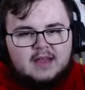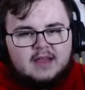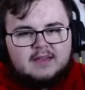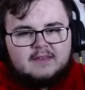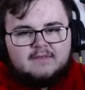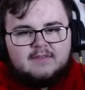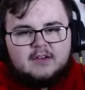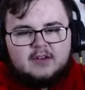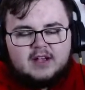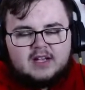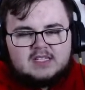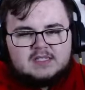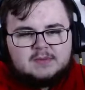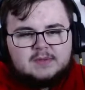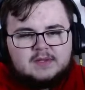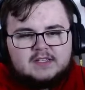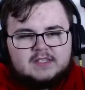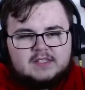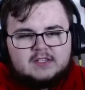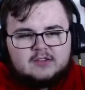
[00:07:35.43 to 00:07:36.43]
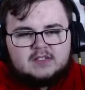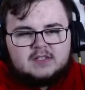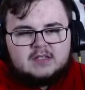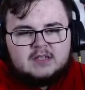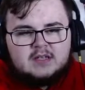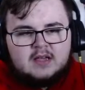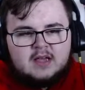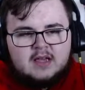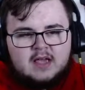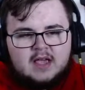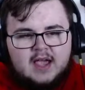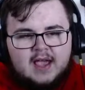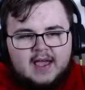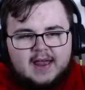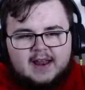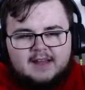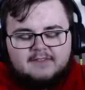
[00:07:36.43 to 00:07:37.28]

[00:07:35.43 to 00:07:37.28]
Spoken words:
very high speed tiers. And I